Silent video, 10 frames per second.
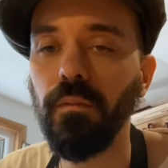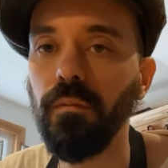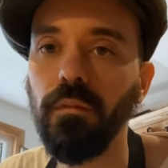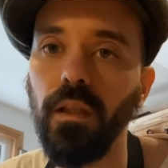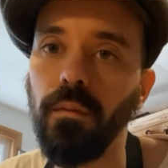
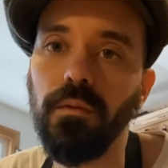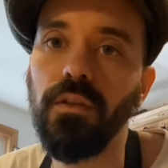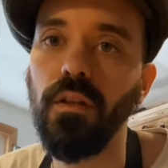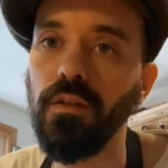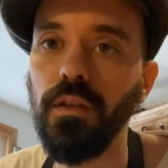what I was
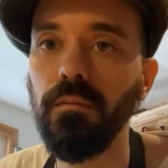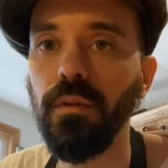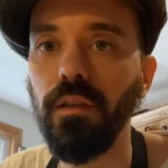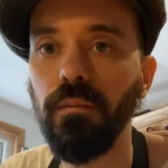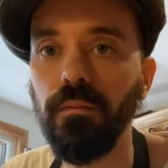charging,
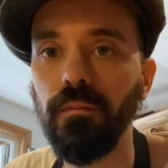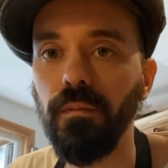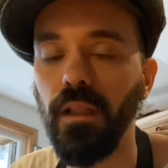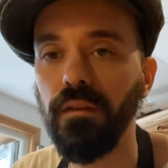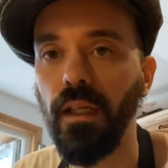but
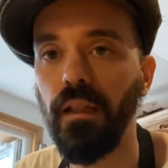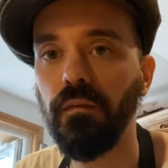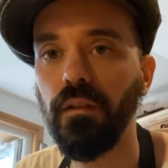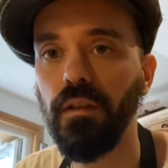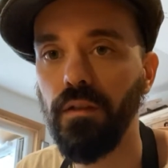mine's hand
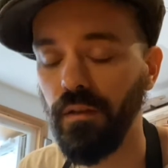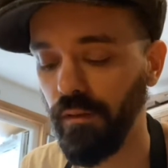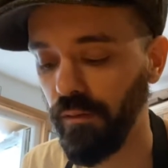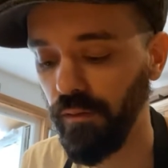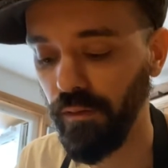finished
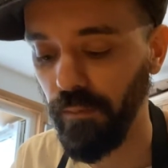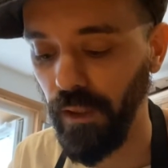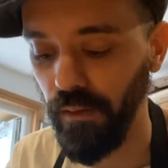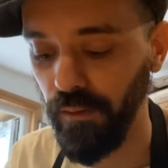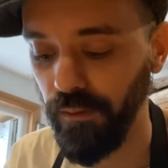and not
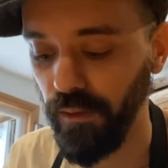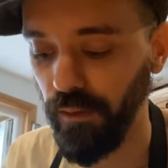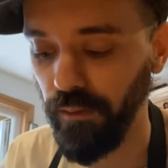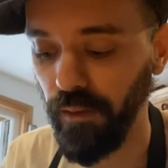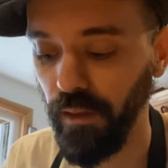made on a
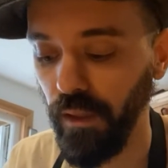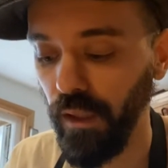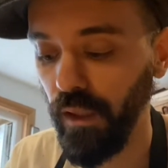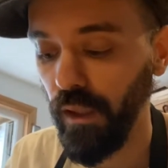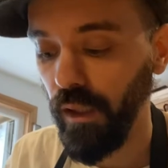CNC.
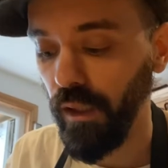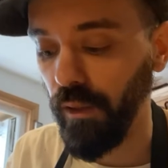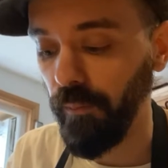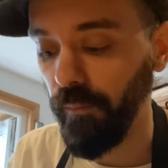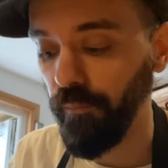
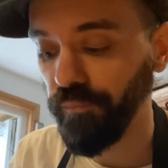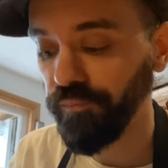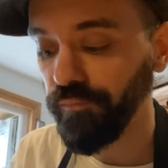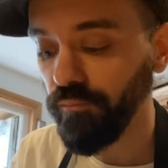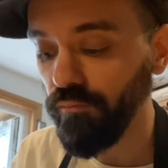
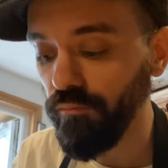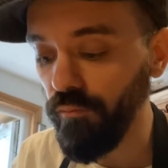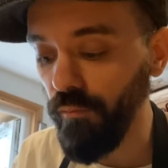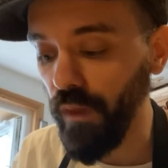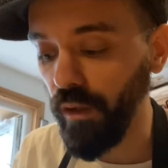
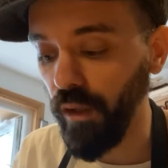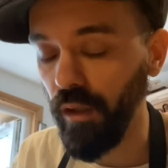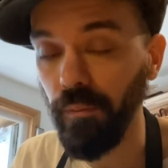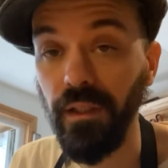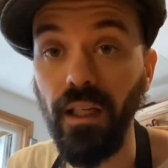
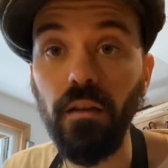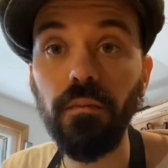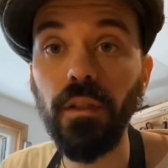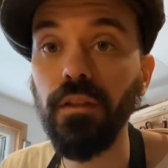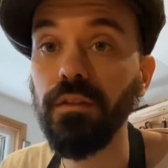But now
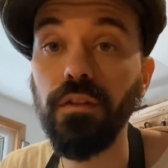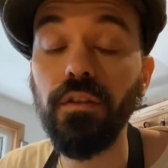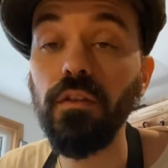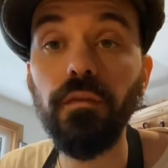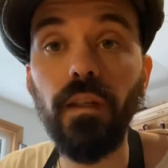I'm going to just
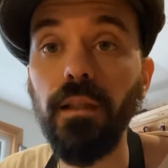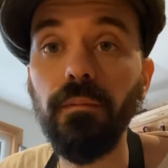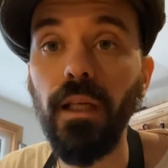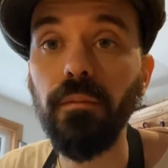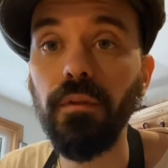use
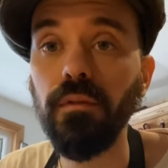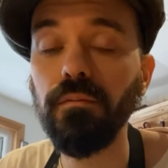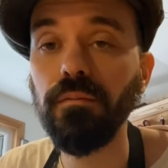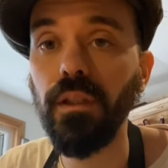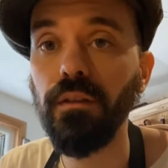flame maple,
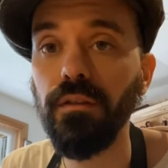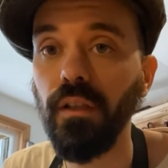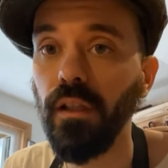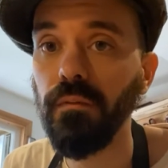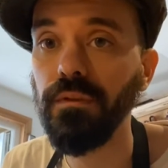because
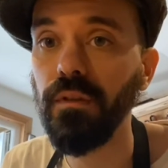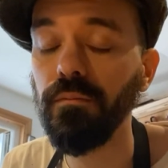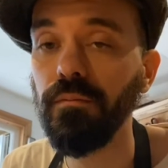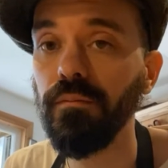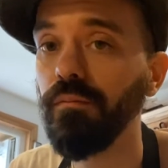I have
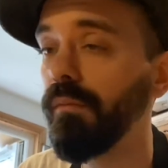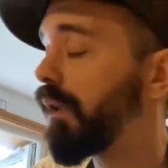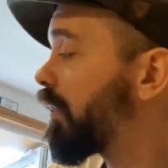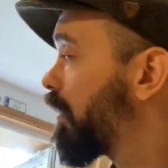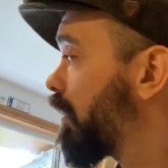some,
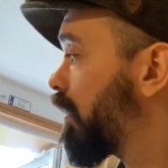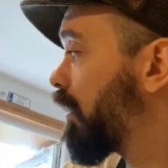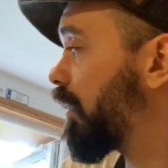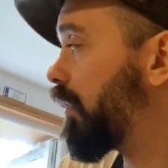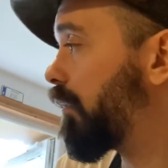
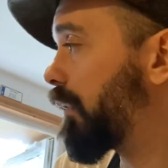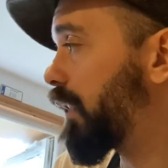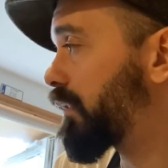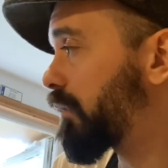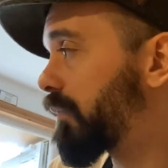I
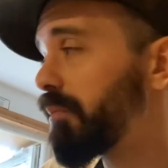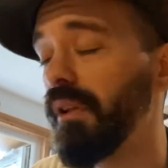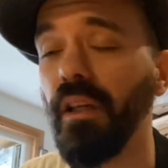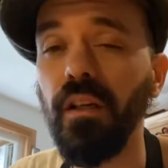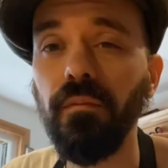had some
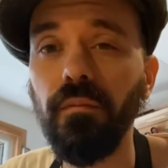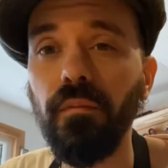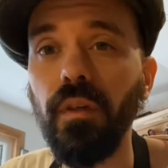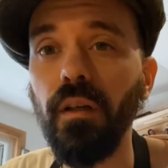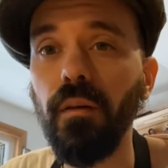spare
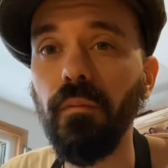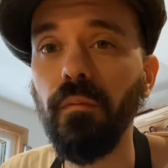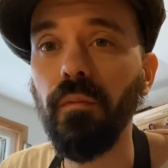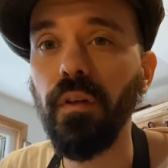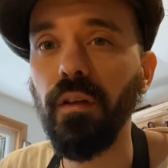
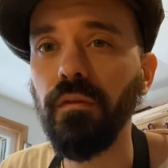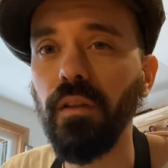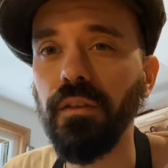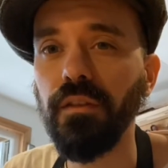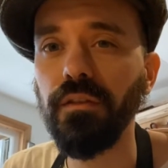
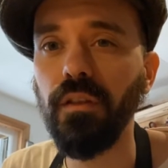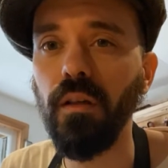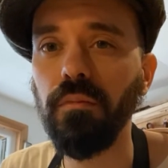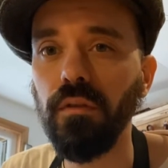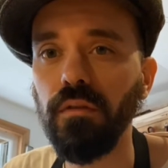as a
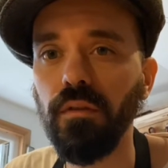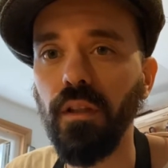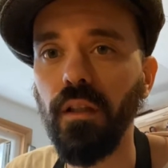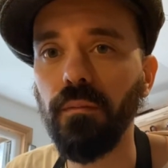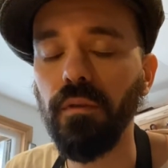sample
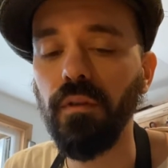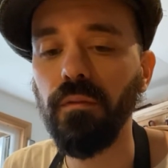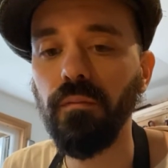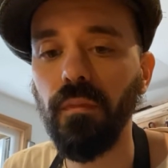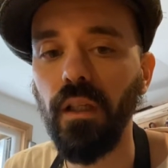that I bought,
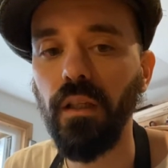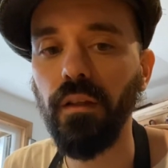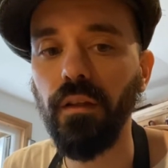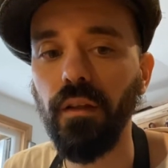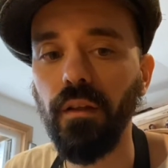and